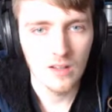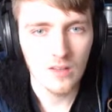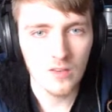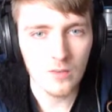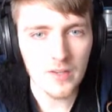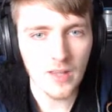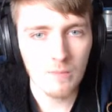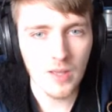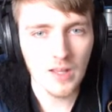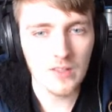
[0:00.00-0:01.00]
The Red Cap
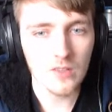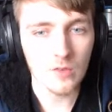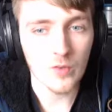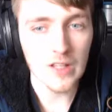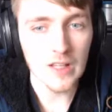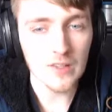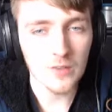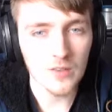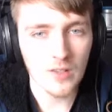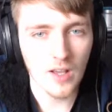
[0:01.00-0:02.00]
Melee is a really
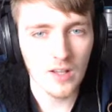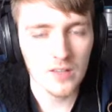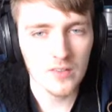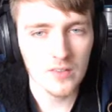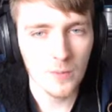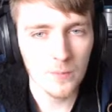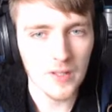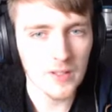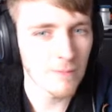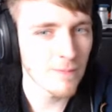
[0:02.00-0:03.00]
good card,
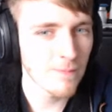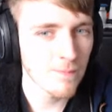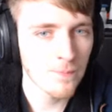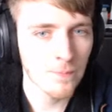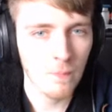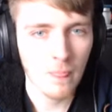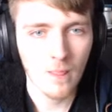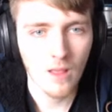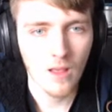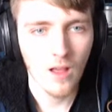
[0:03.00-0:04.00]
but
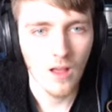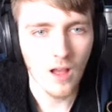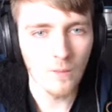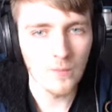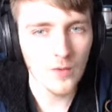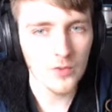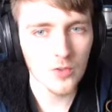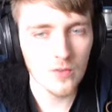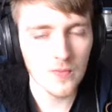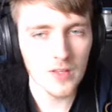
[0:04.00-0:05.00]
I'm not
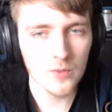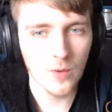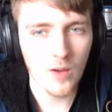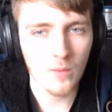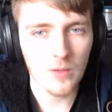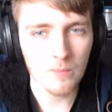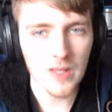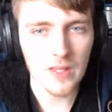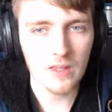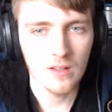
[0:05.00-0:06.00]
sure if that's where I want to
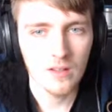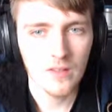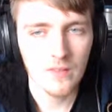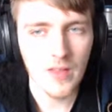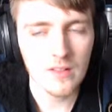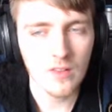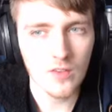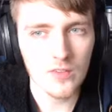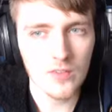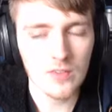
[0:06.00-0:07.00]
be. That
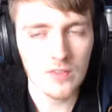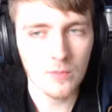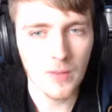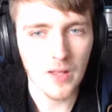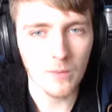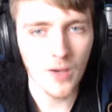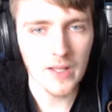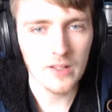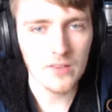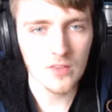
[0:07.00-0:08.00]
locks us into black-white.
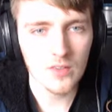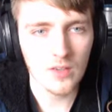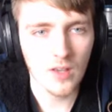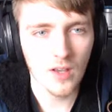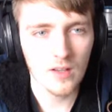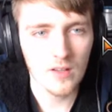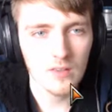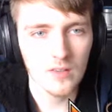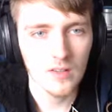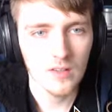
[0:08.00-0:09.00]
It's a good
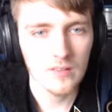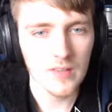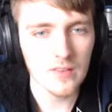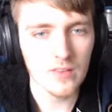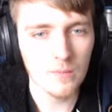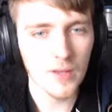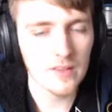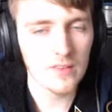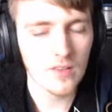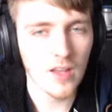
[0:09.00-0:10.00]
card. Dance of the
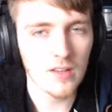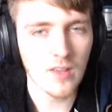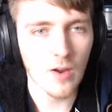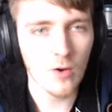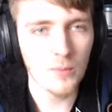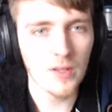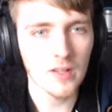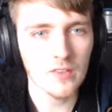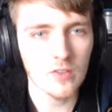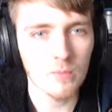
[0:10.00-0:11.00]
Mance is kind of terrible
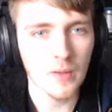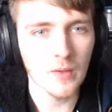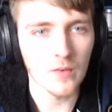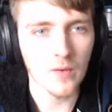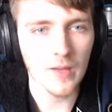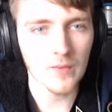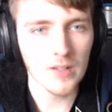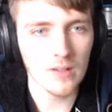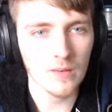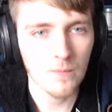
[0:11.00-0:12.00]
unless you build around it.